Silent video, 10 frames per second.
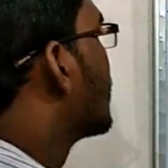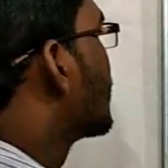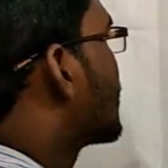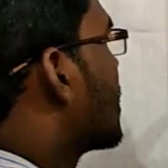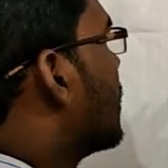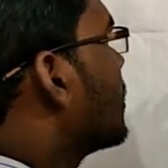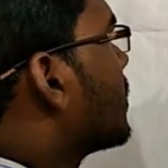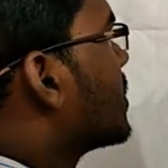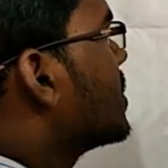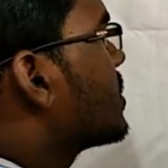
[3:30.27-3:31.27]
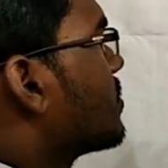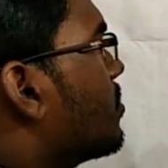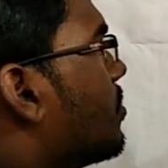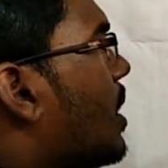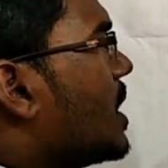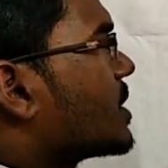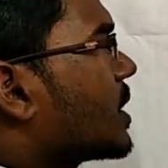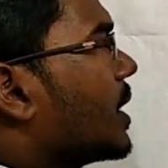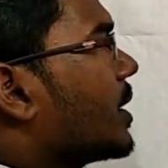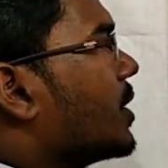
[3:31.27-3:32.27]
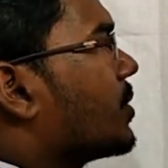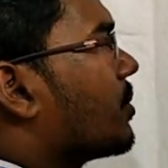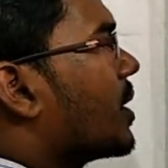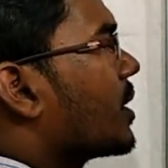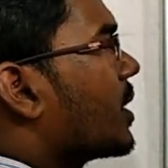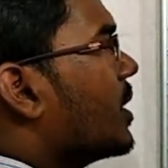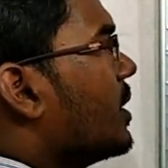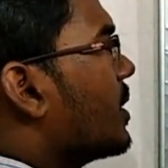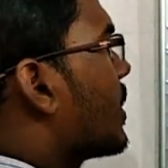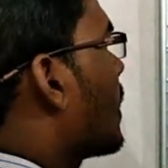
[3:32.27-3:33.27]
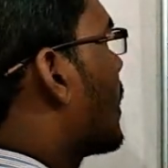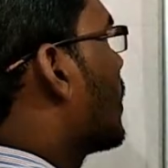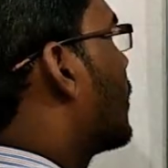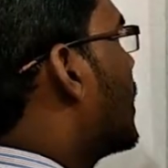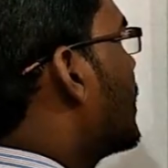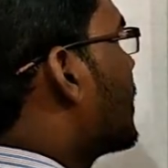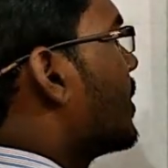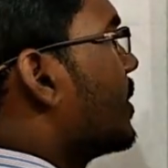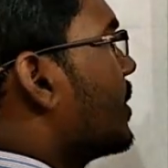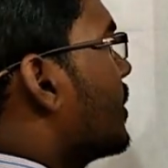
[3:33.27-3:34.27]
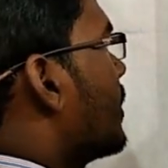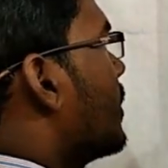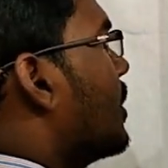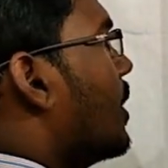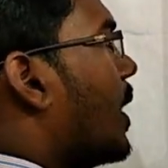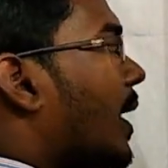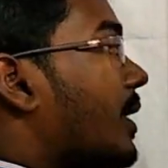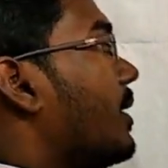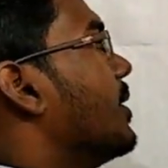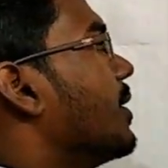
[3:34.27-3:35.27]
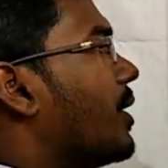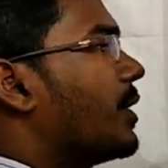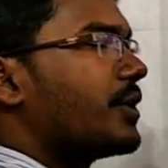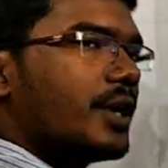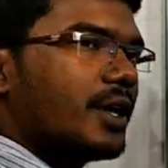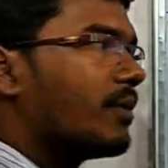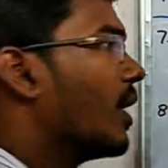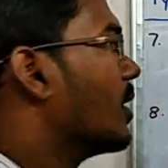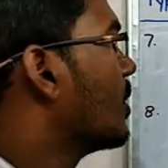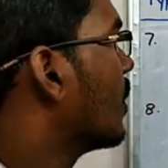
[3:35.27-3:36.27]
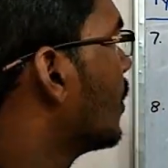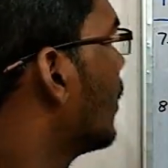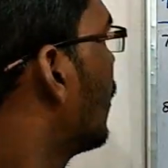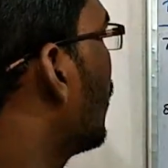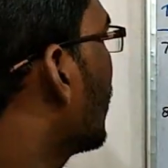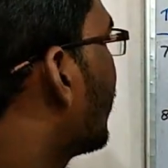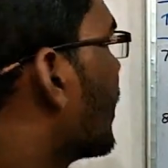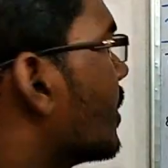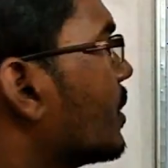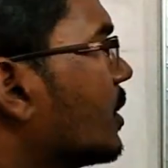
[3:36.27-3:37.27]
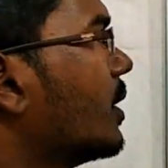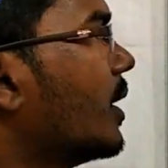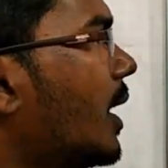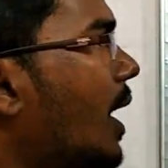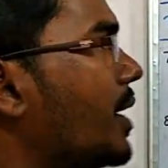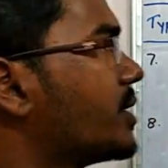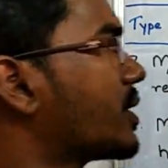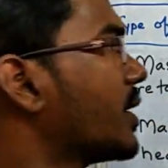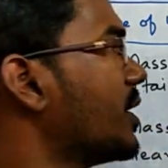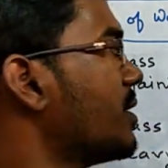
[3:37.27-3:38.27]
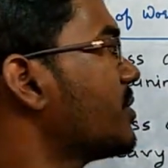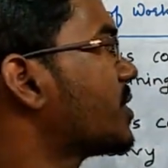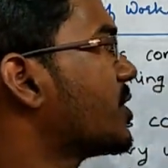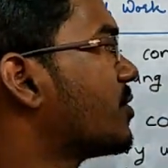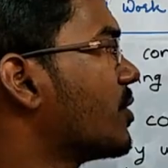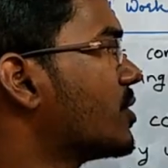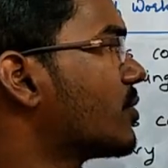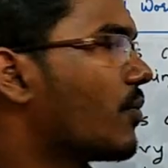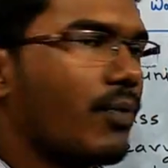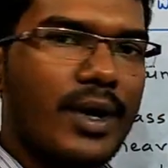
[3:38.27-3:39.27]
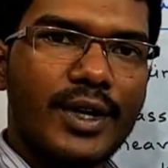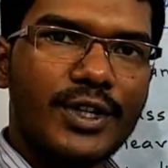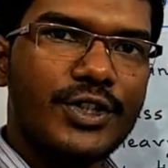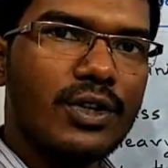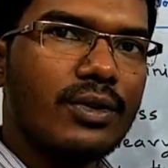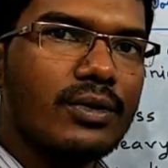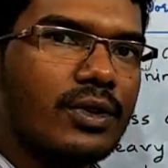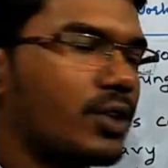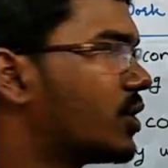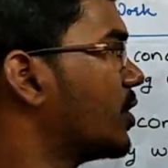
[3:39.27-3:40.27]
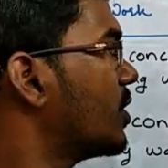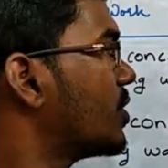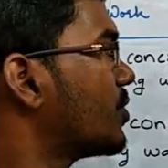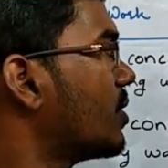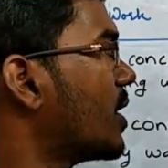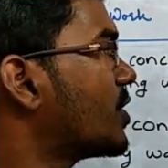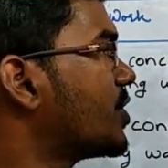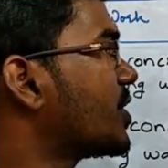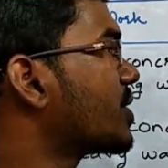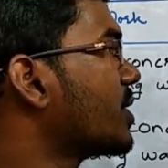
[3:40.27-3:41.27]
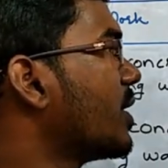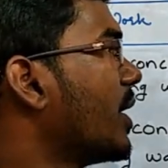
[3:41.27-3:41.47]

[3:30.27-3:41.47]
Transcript: seventh one is mass concrete work in culvert and retaining wall. Okay friend. And its concrete mix ratio is one ratio three ratio and six,